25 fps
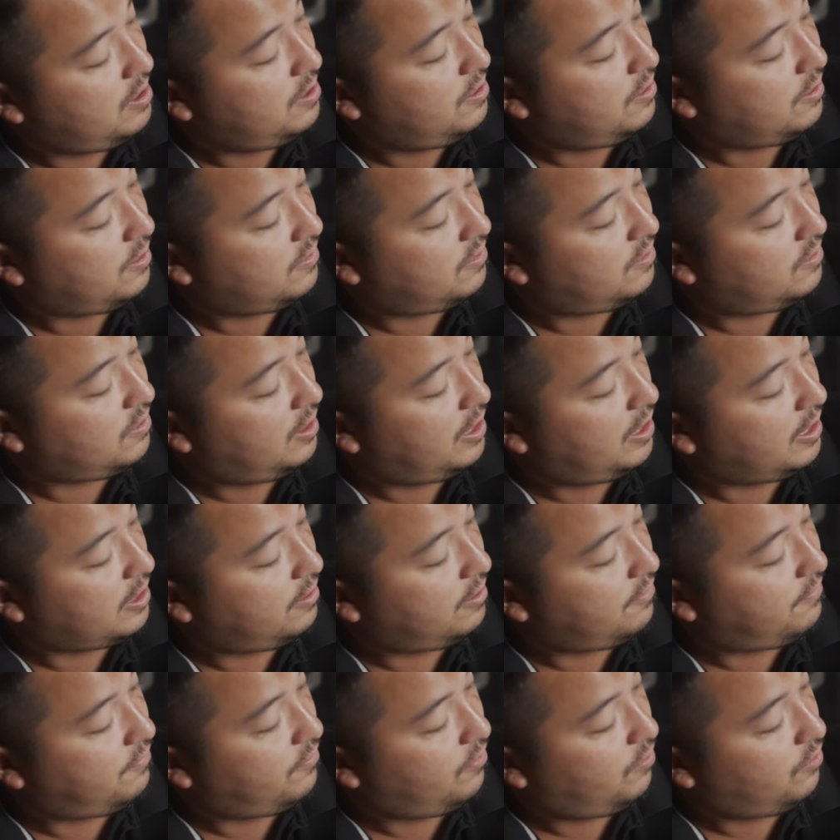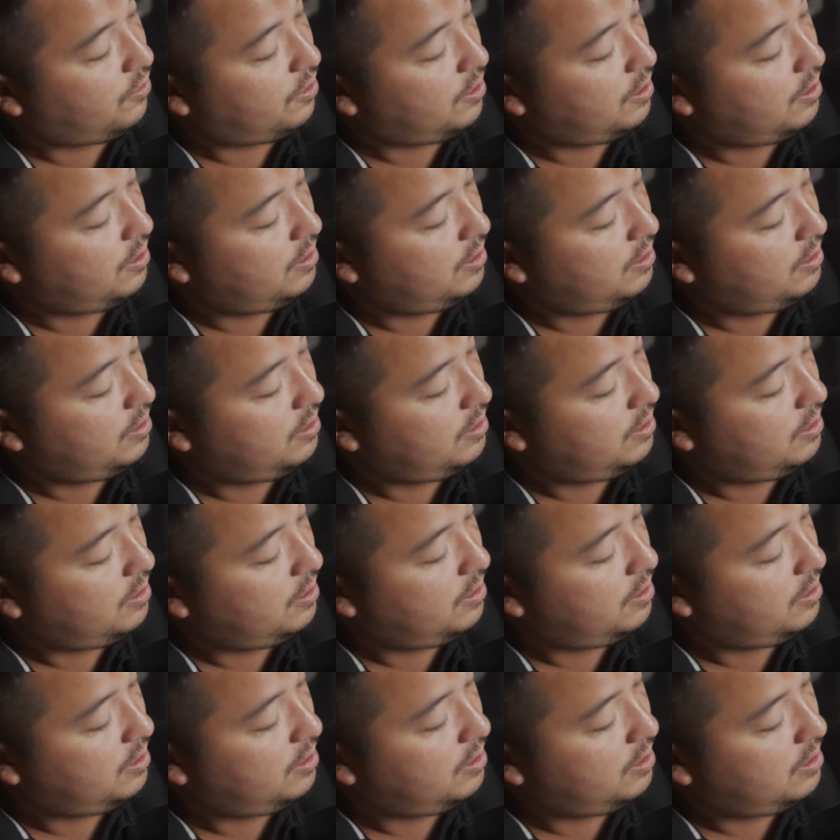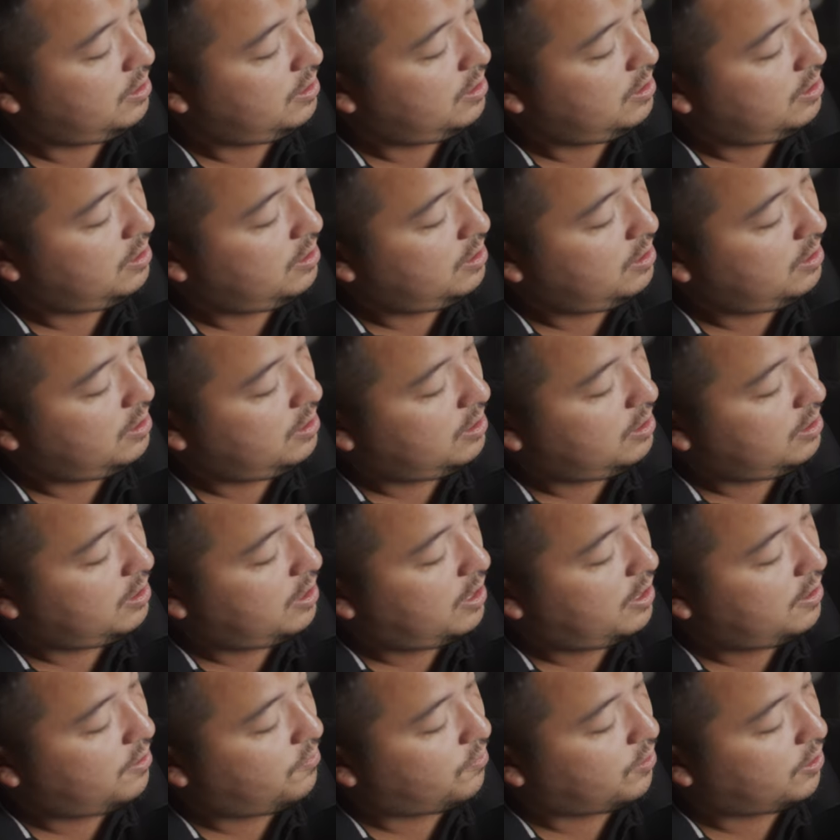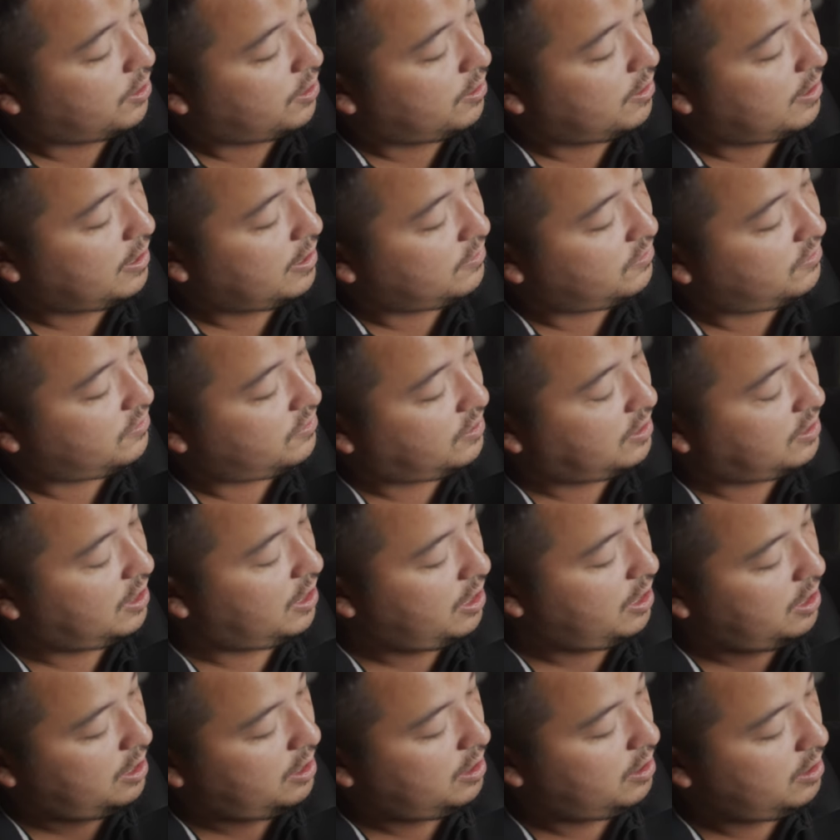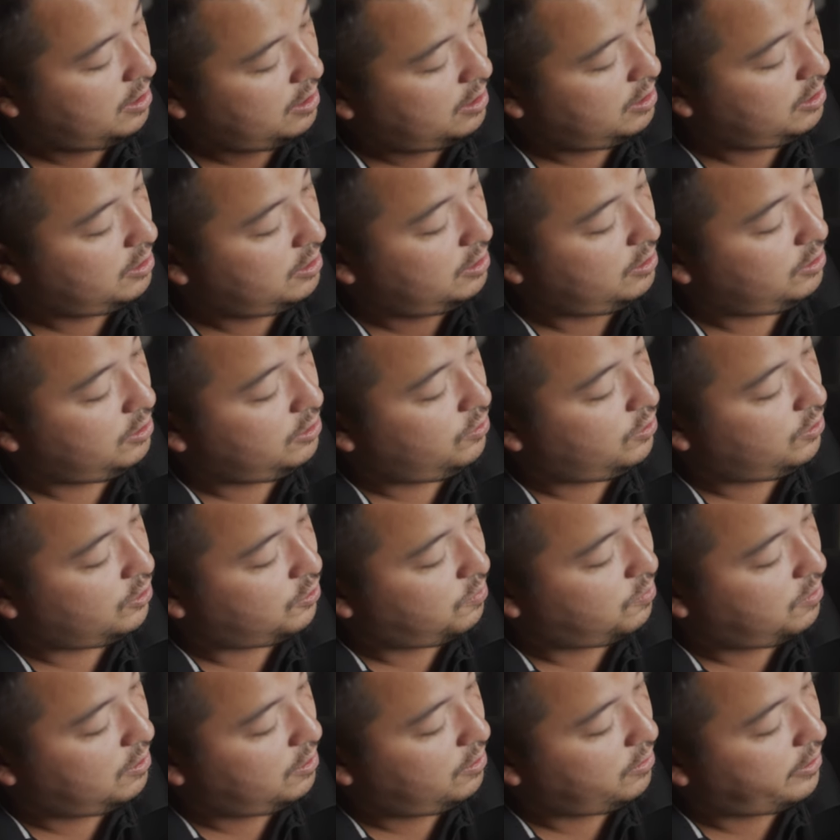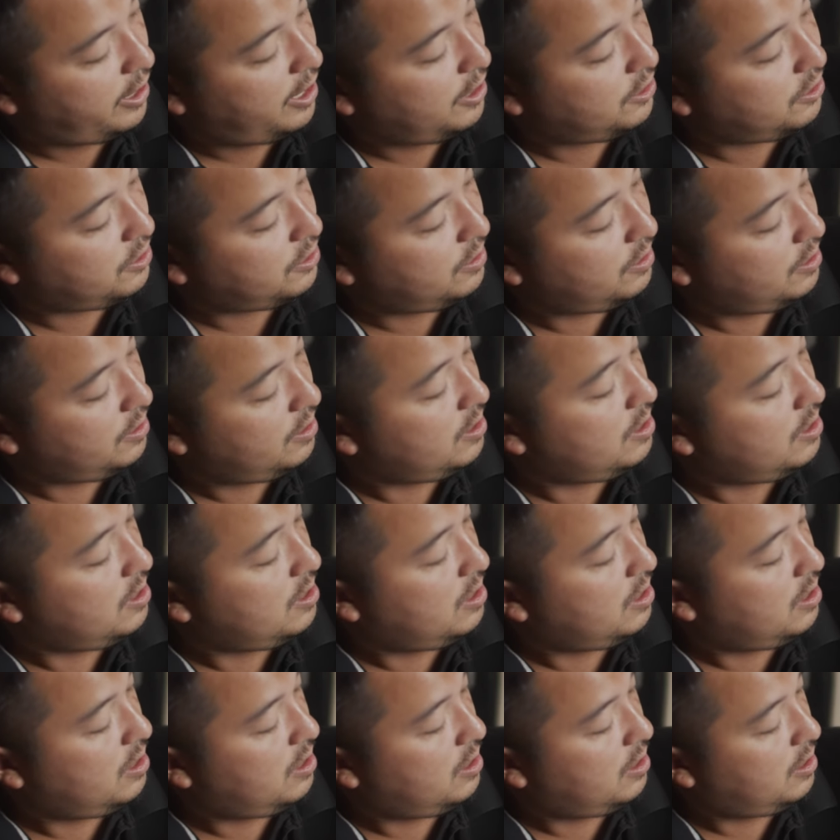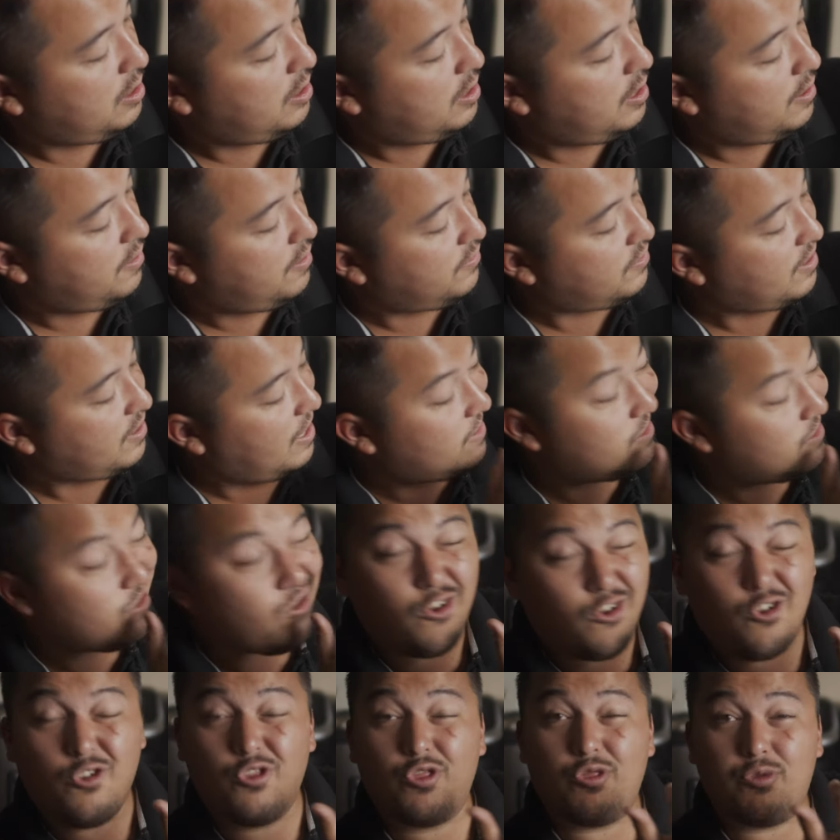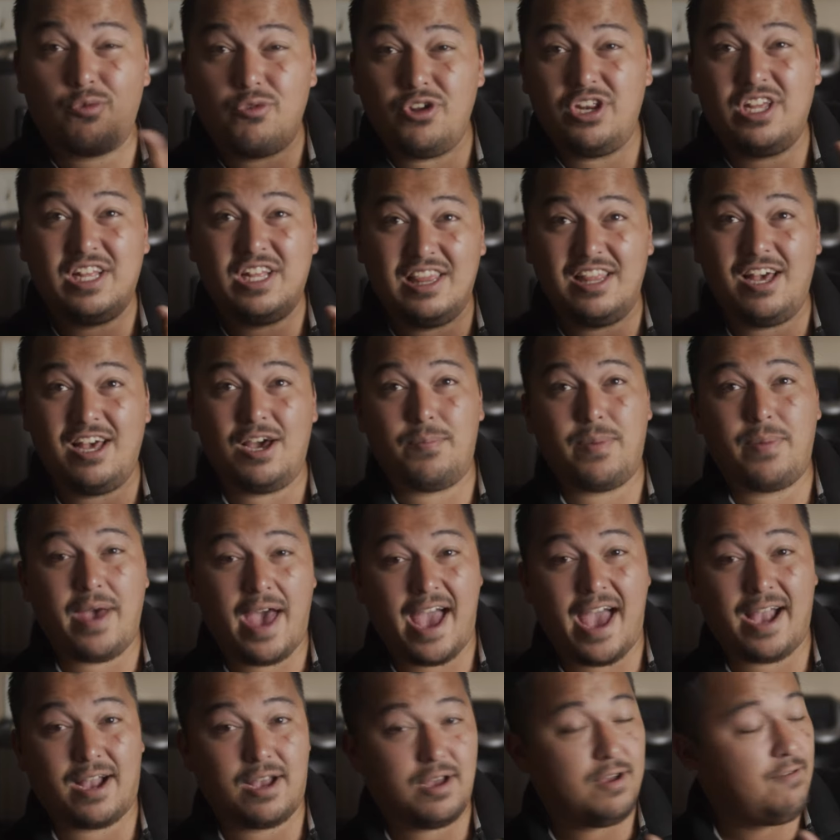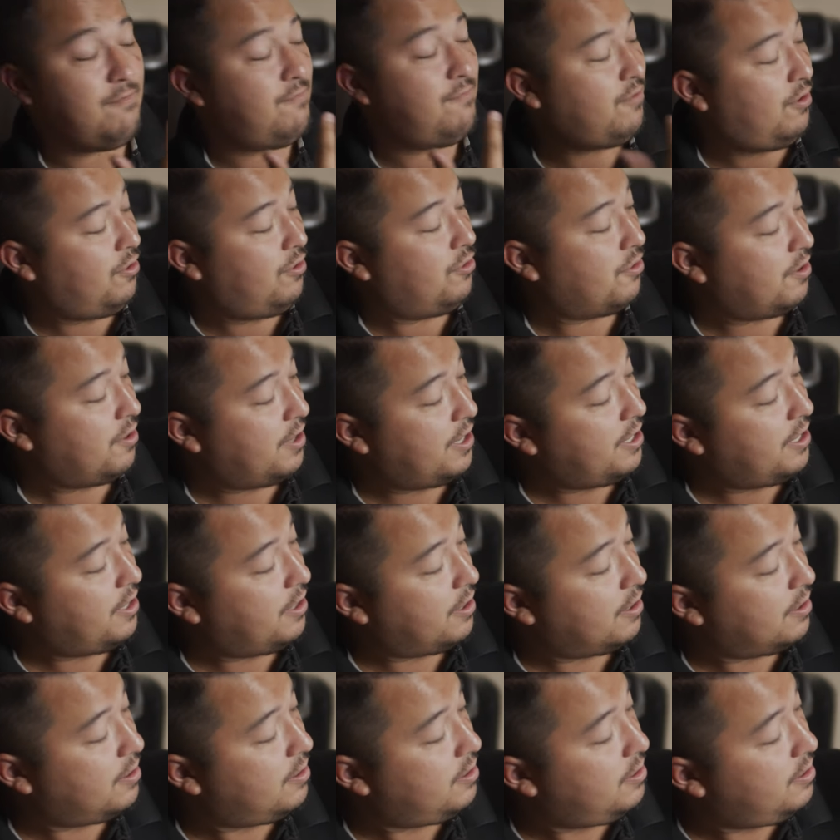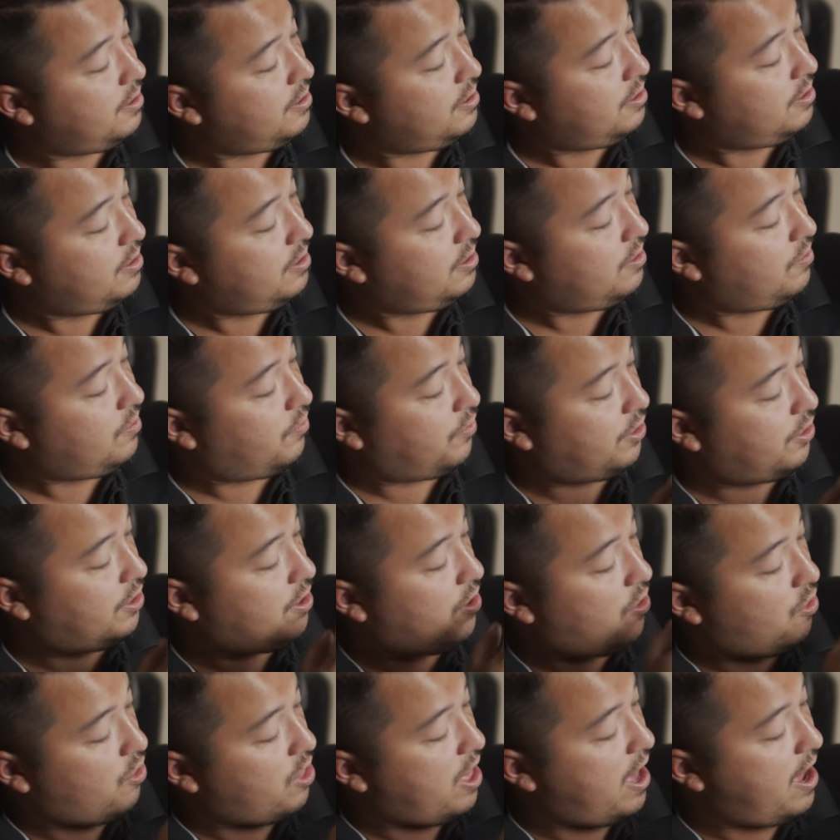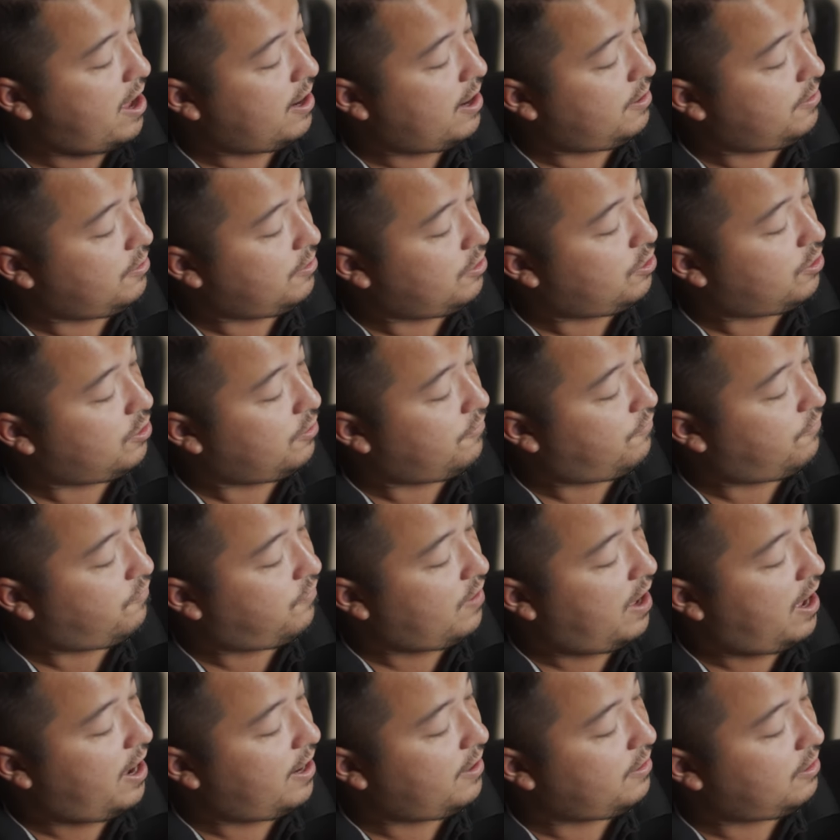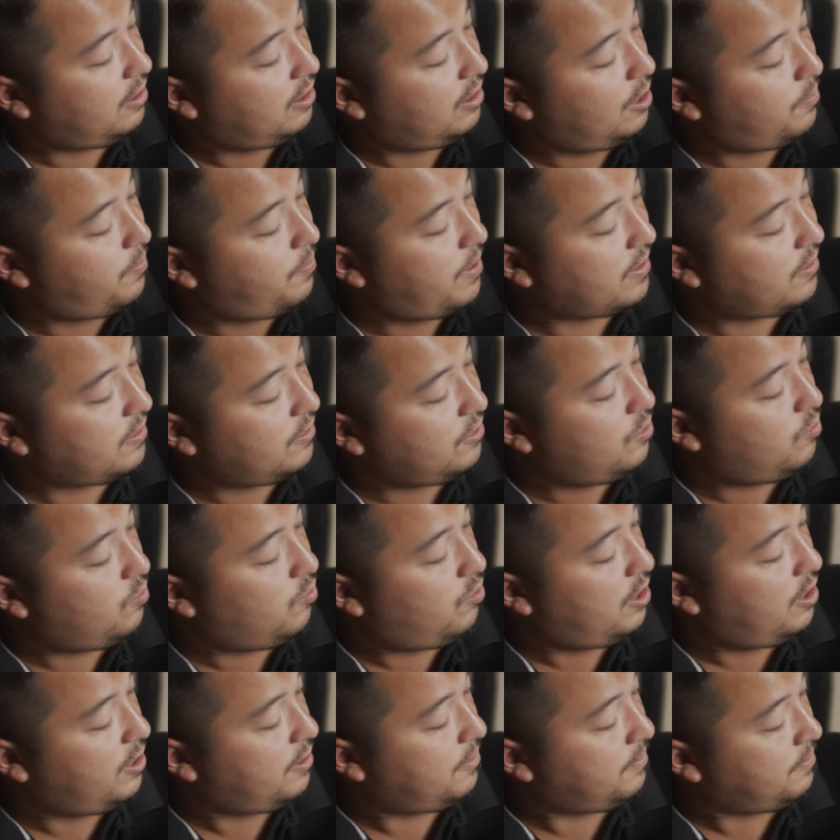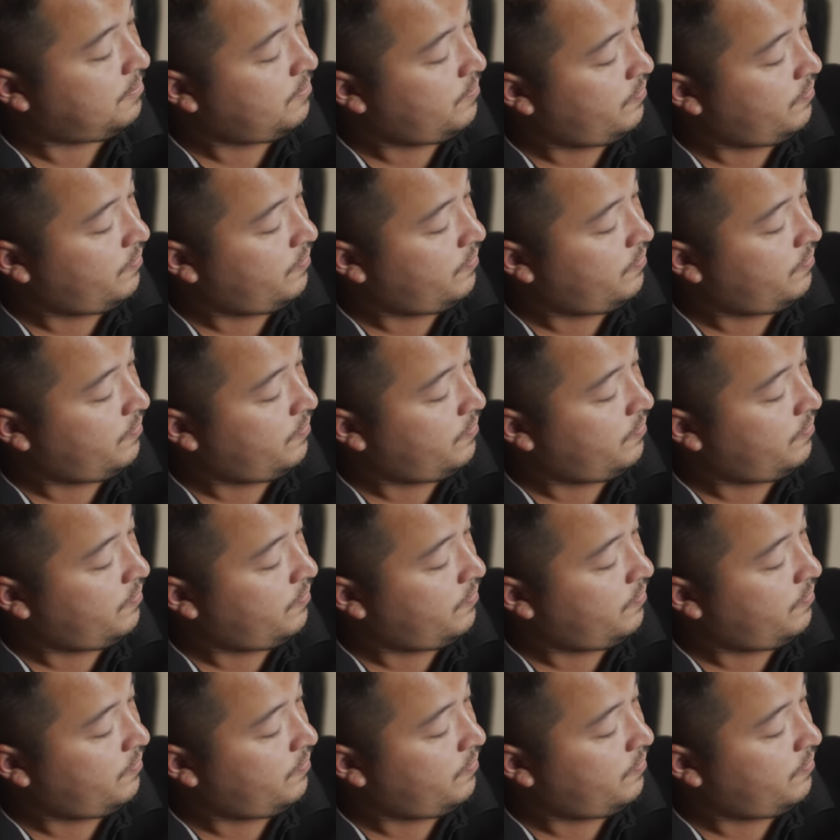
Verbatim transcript: You can select the folder, and then we're going to go to that C USB location. And it's got its own 3D LUT pack folder in here. When you go to that, you can find the LUT pack that you want.